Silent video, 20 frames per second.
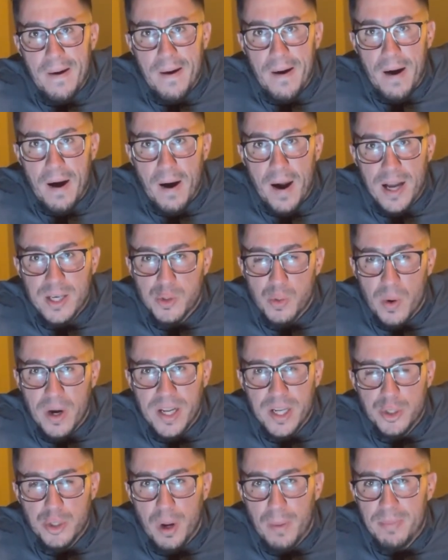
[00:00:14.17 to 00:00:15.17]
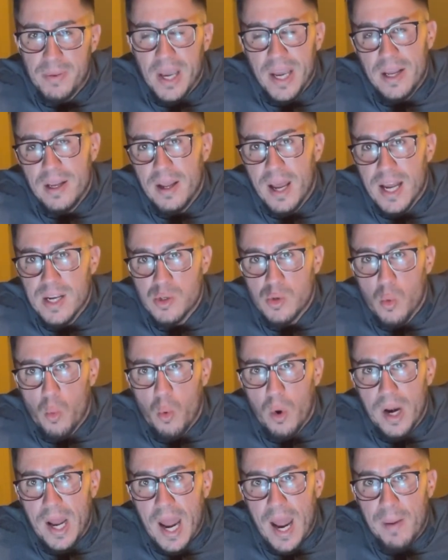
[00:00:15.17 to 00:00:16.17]
I just want to get you an update as to
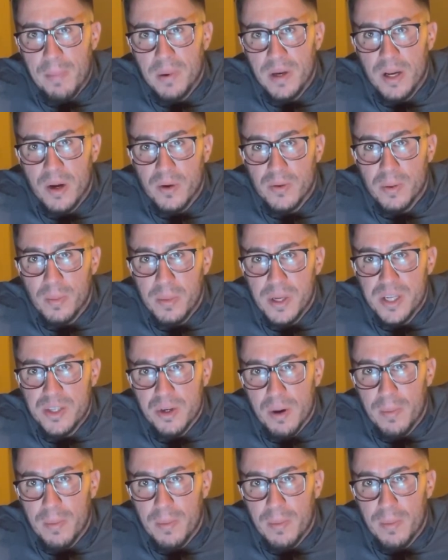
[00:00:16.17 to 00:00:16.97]
what happened here at the beach.